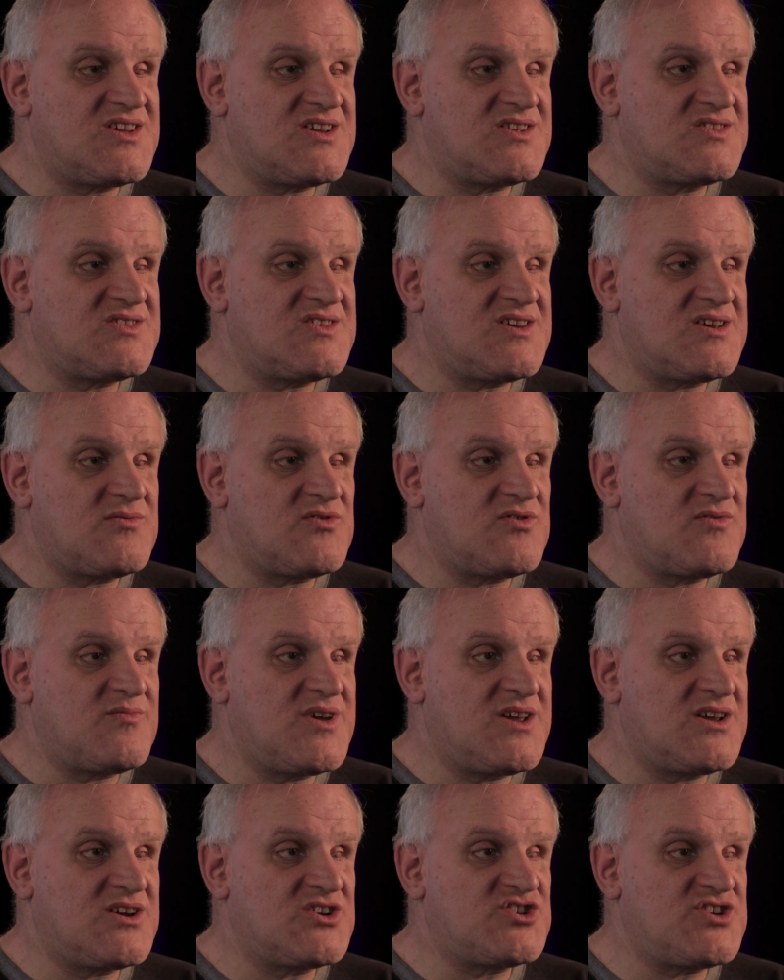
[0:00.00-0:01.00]
that say was
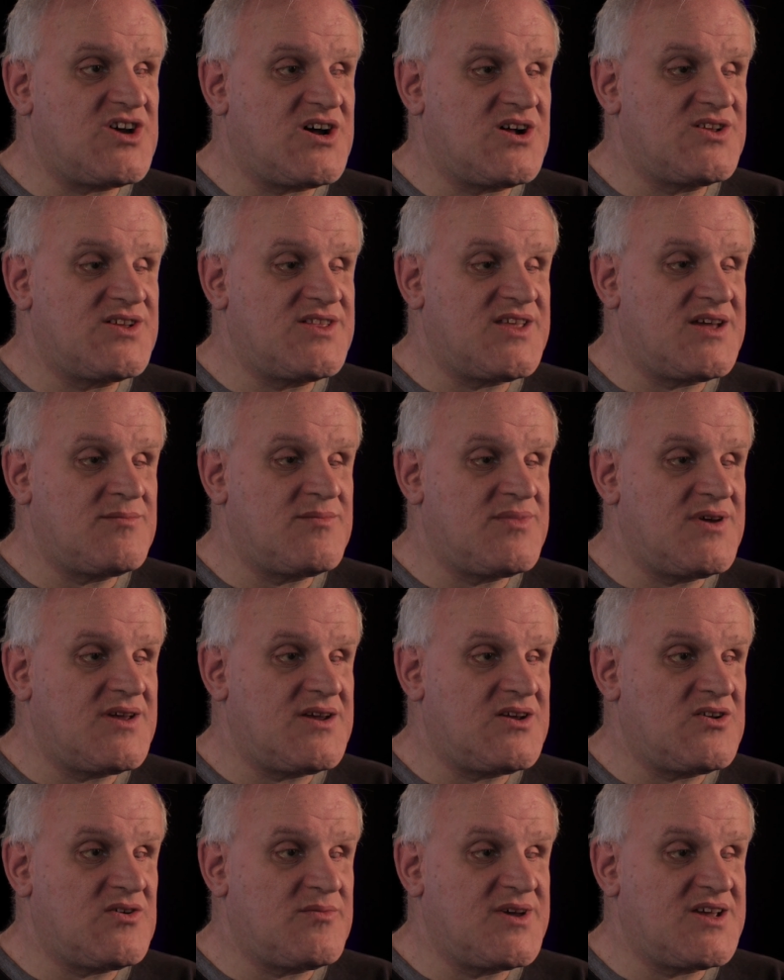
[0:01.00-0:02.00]
being a child, and then
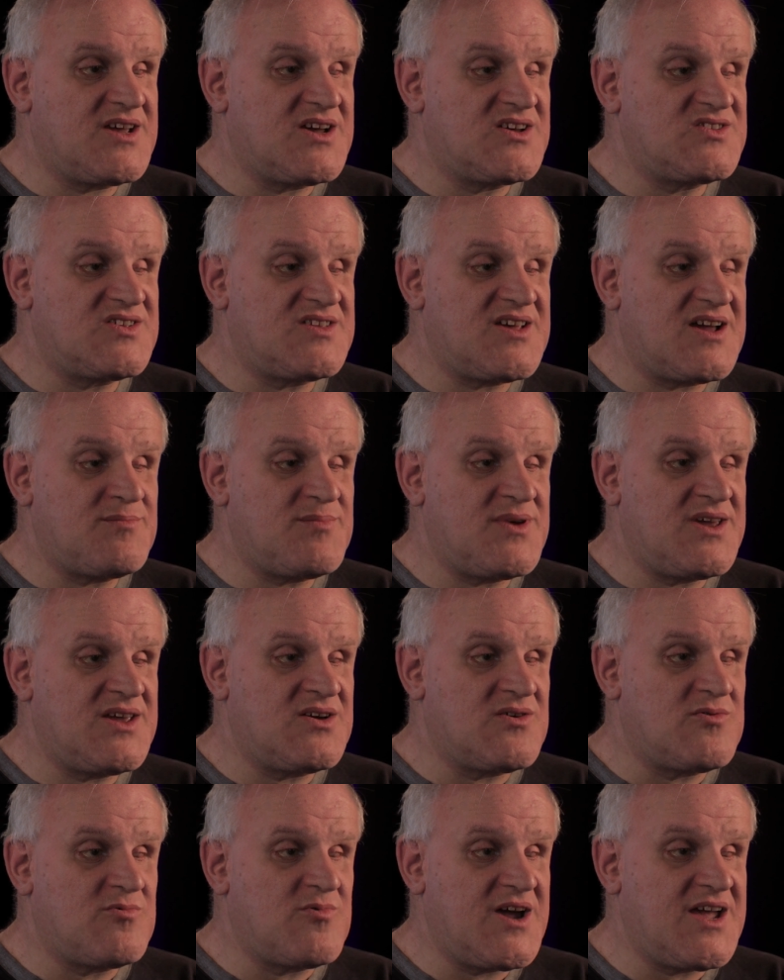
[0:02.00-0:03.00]
because of that,
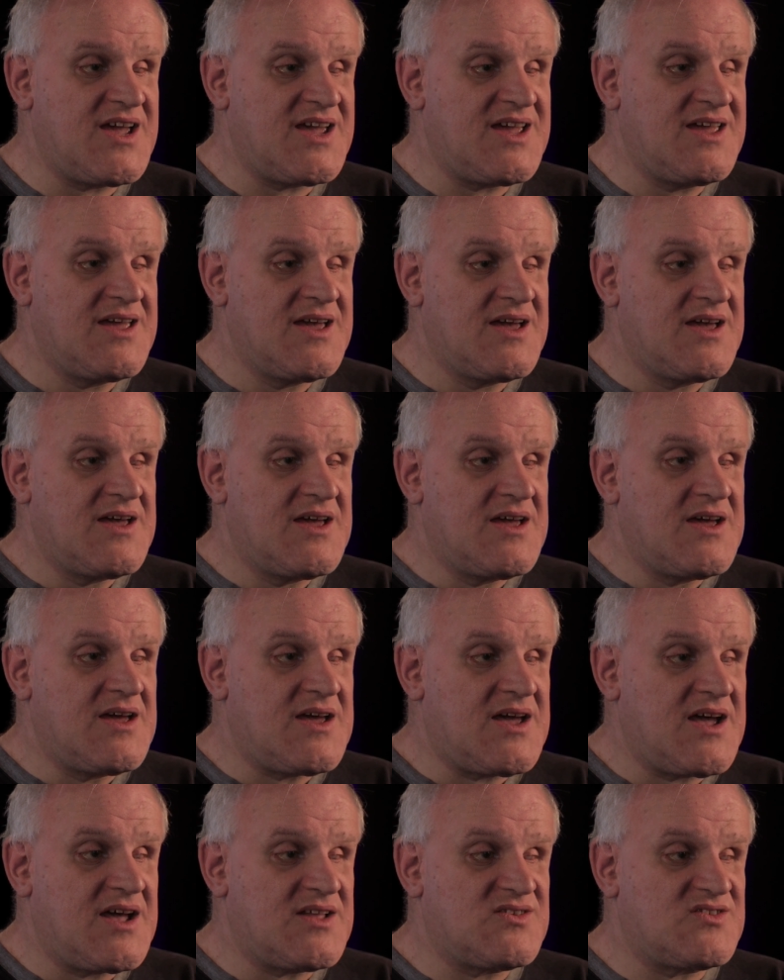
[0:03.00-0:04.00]
being away
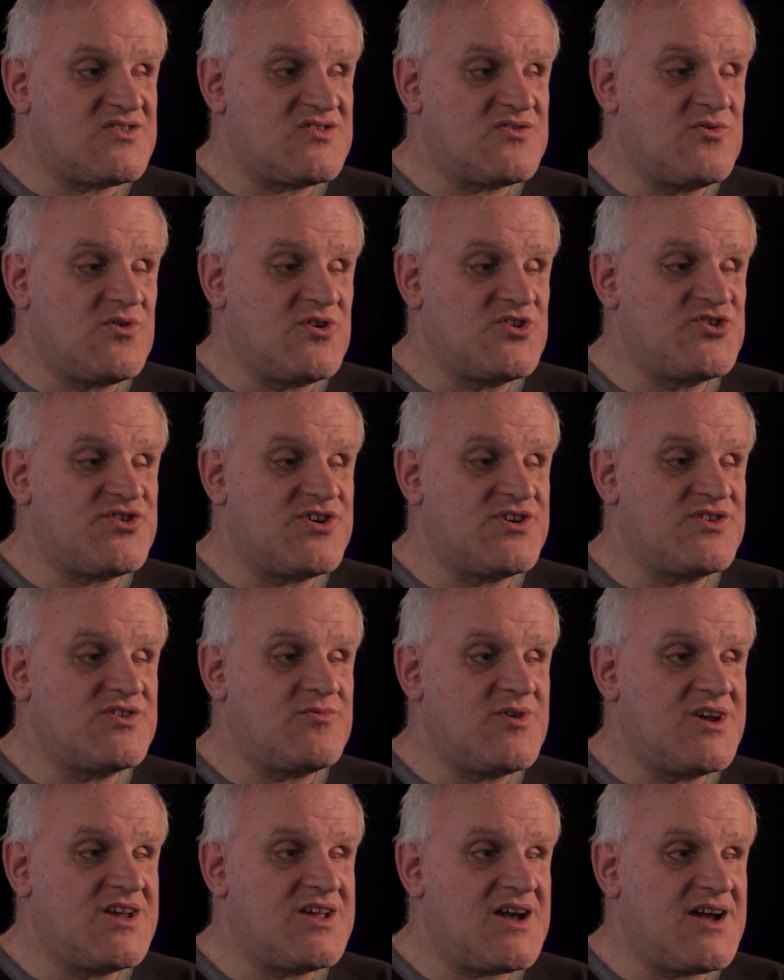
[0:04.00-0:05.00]
at the school during
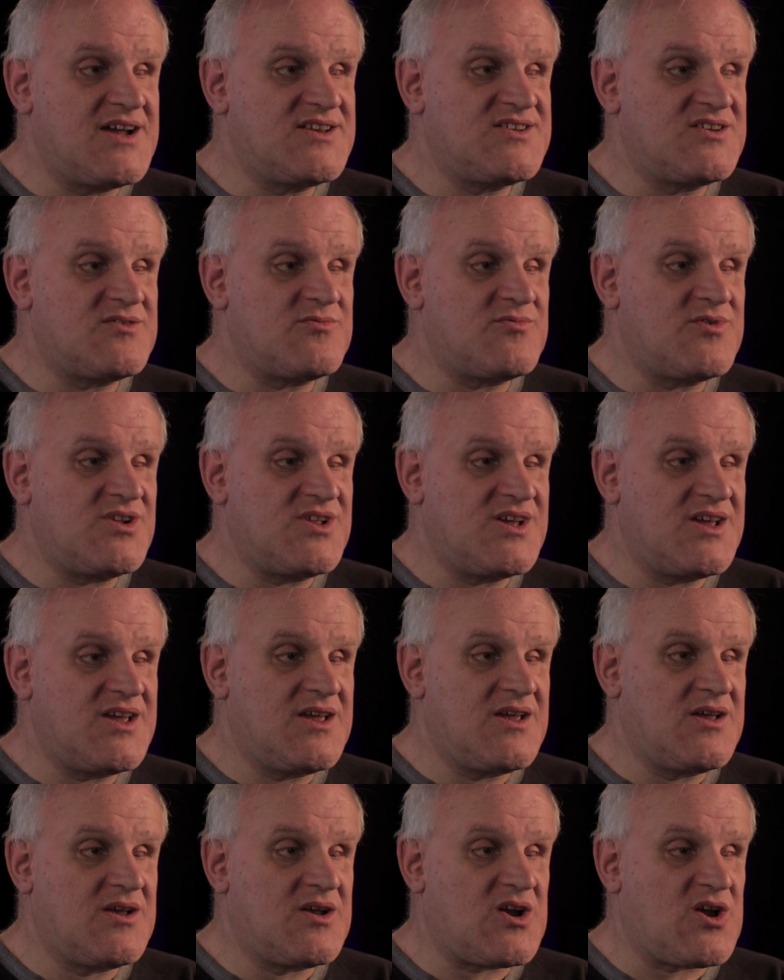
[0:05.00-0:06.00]
the week, I didn't
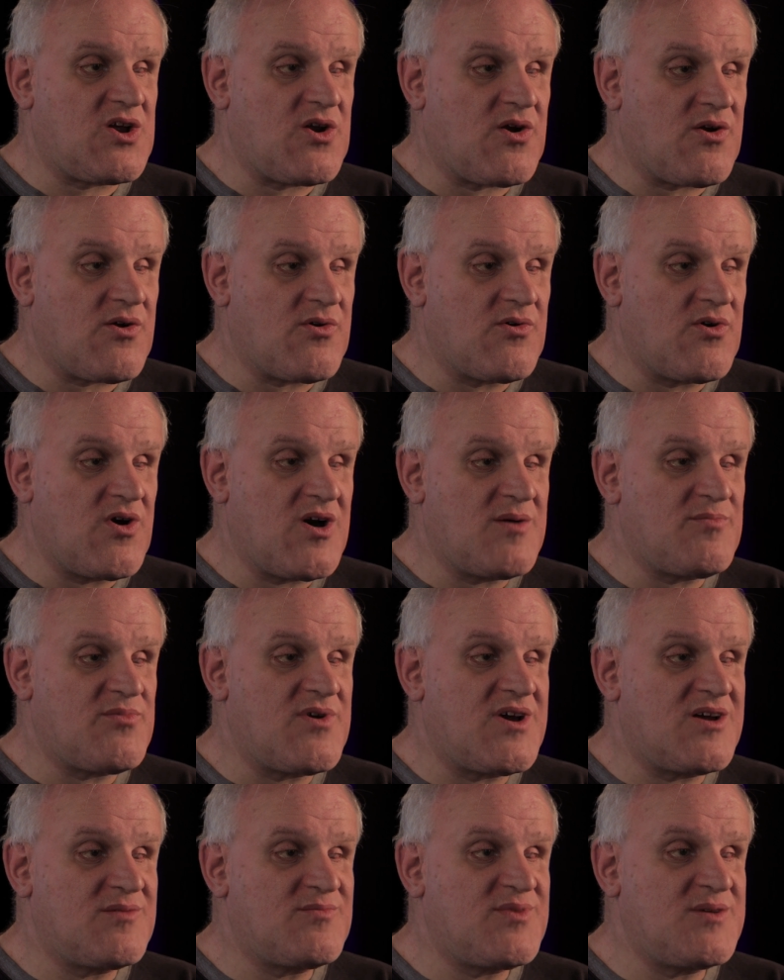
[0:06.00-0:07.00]
really grow up
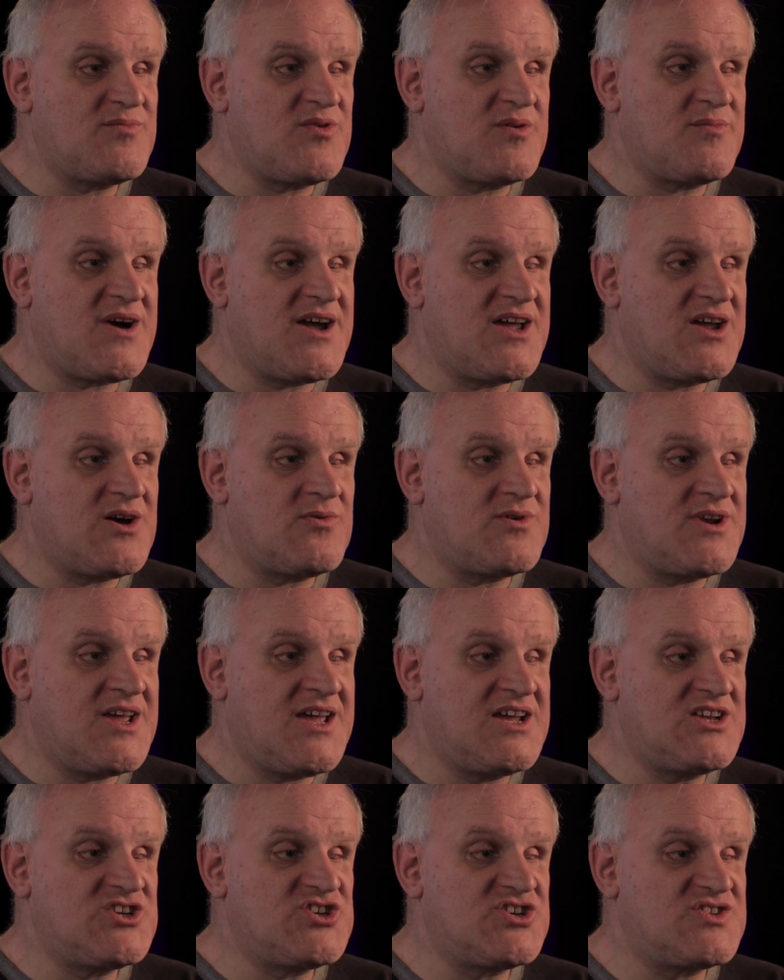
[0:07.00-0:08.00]
around people my own
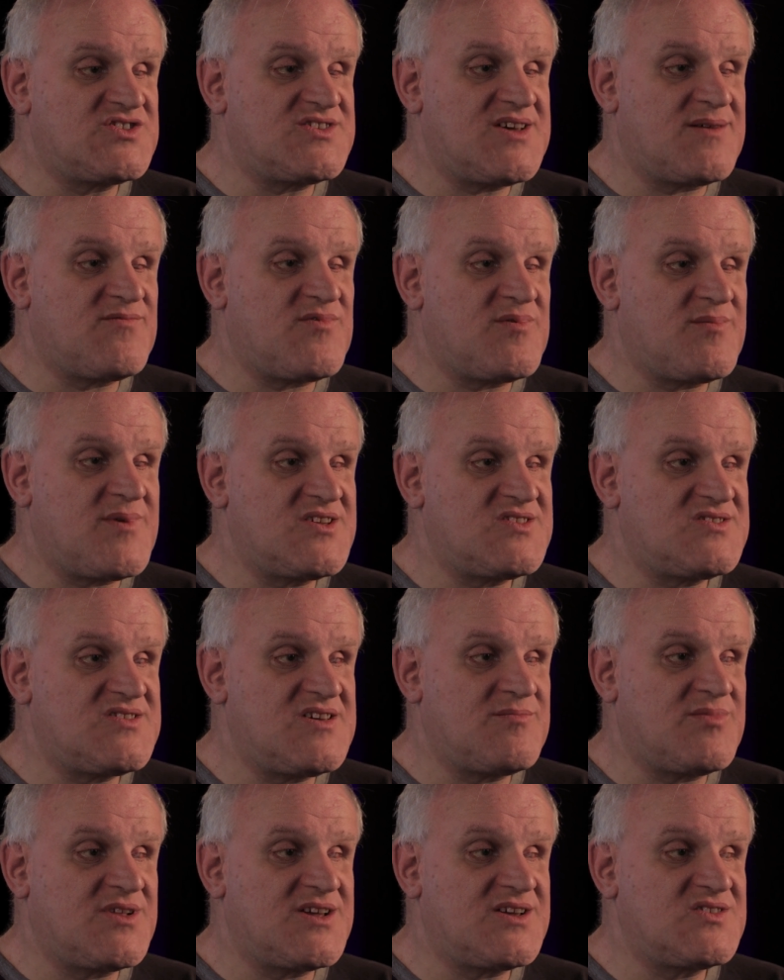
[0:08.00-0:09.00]
age, except for my
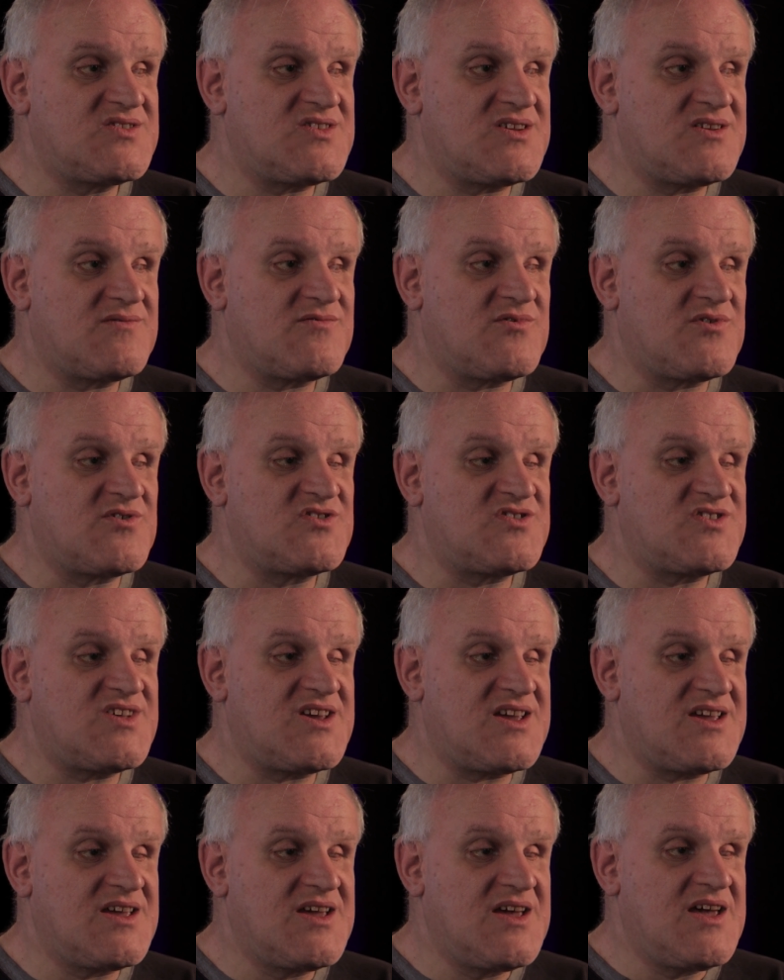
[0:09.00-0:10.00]
siblings, and of course
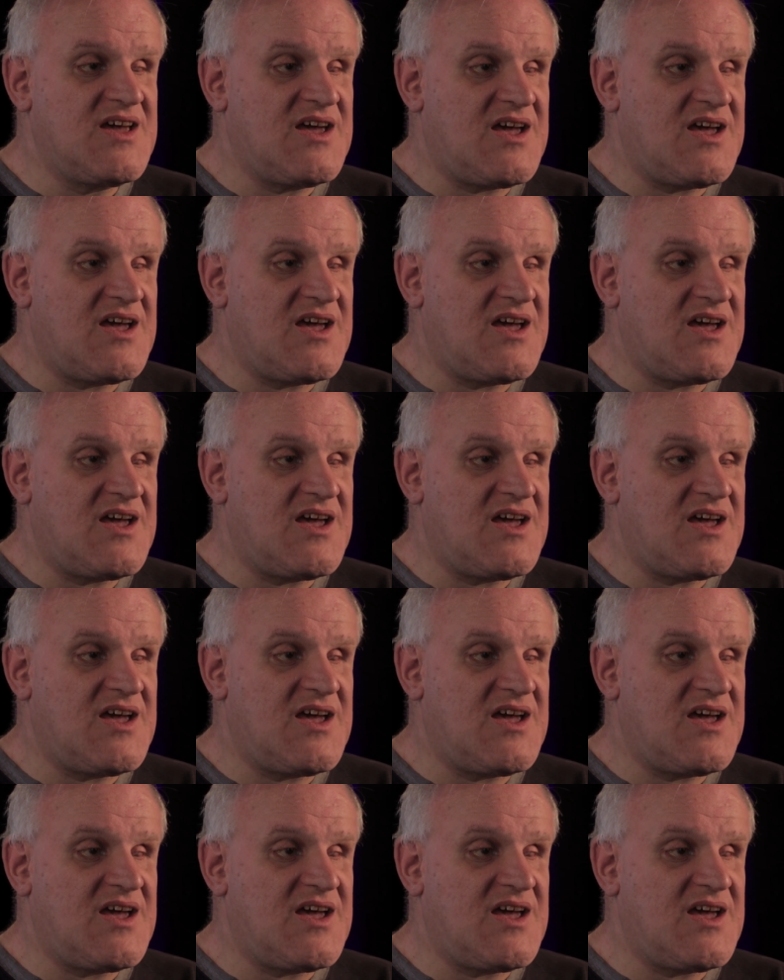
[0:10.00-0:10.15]
they,